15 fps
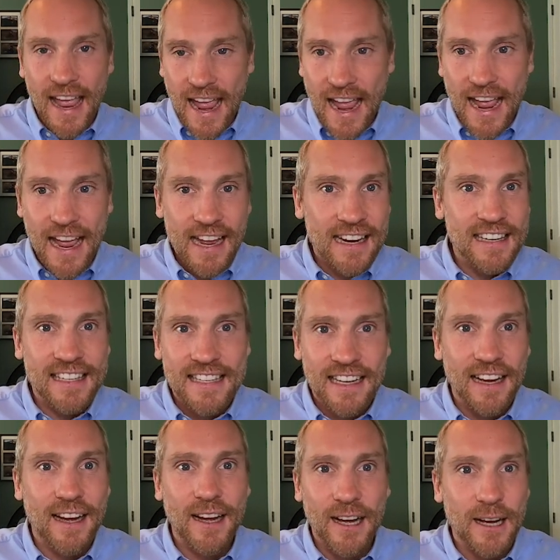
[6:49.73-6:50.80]
And
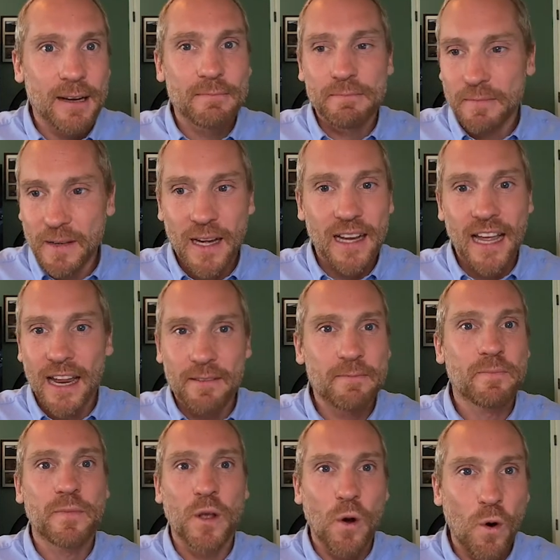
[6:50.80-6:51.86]
again,